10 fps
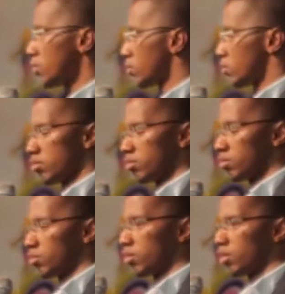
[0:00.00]
case
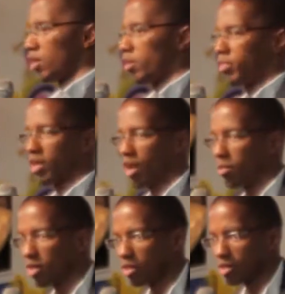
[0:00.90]
a
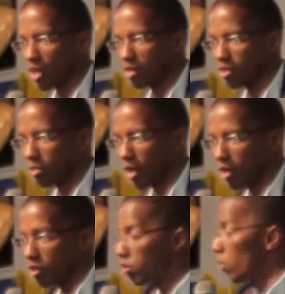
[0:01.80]
big company decides to
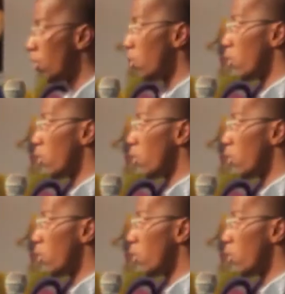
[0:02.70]
buy you,